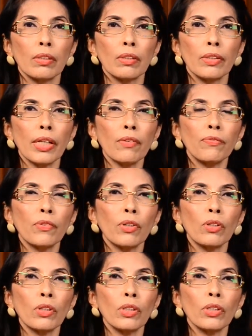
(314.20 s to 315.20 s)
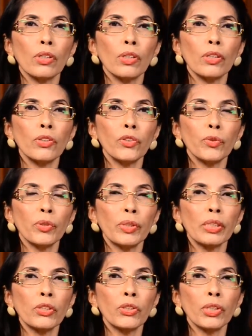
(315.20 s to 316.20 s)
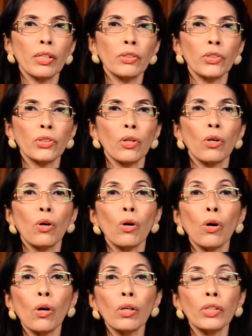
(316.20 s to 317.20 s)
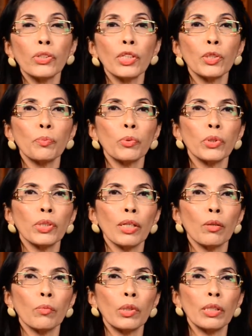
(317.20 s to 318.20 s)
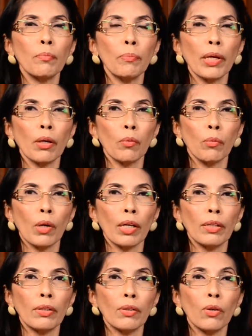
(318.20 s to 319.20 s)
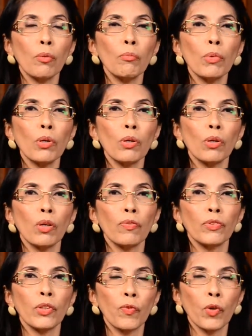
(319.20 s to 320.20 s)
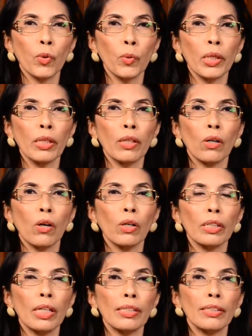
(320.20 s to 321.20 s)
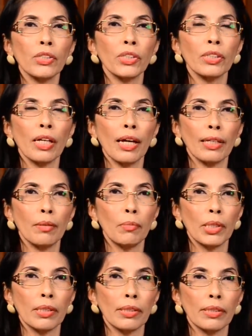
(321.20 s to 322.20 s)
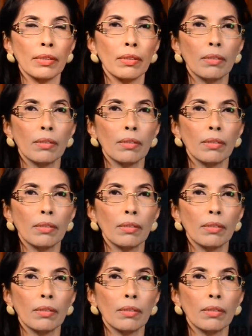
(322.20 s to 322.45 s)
Therefore, introducing change or a change project will impact one or more of the following organization elements: